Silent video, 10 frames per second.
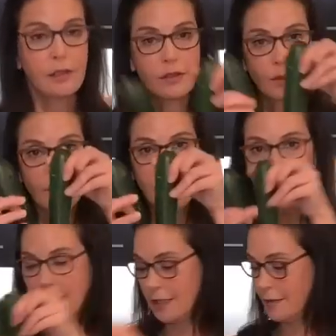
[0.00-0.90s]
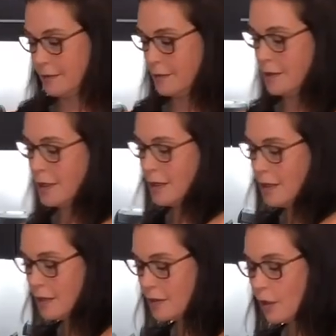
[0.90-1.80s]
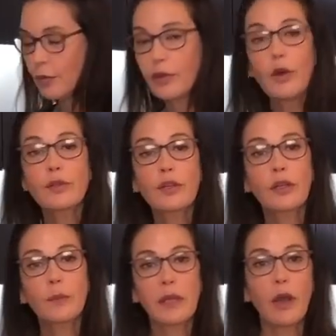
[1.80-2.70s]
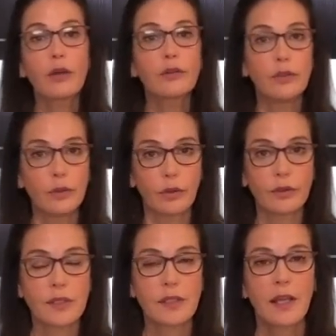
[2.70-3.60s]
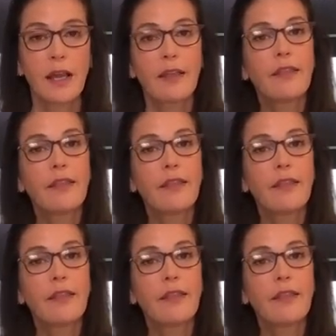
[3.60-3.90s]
zucchini. So those are going to be our noodles.